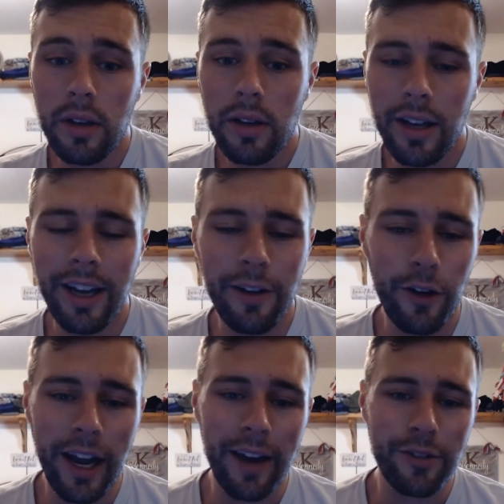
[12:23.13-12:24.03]
if
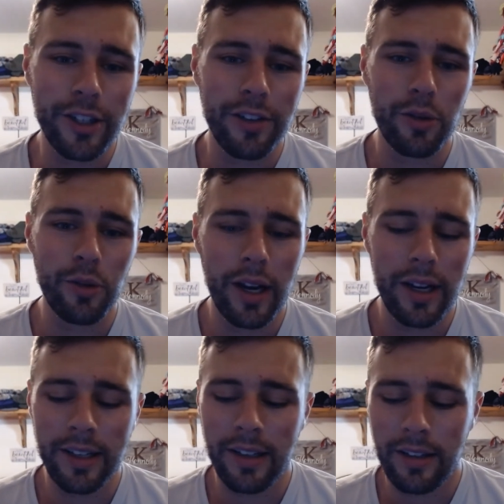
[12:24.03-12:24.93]
I have to give it a
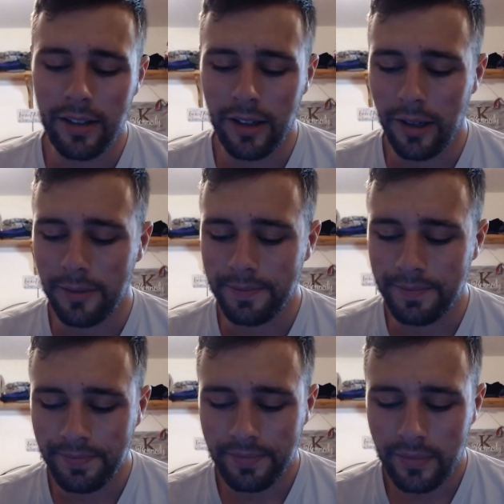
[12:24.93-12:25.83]
rating
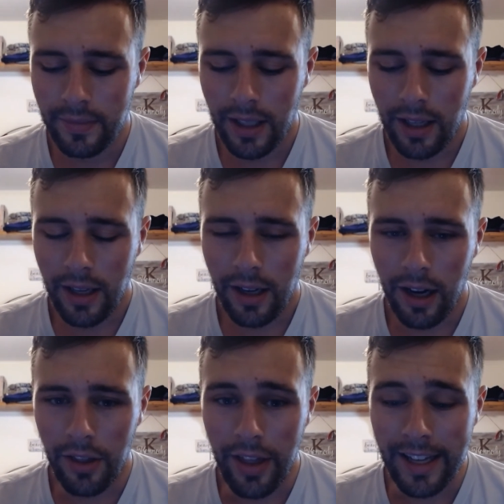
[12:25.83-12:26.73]
on
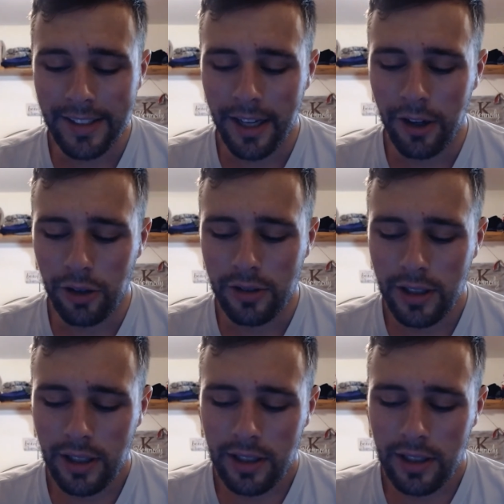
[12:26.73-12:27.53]
that scale.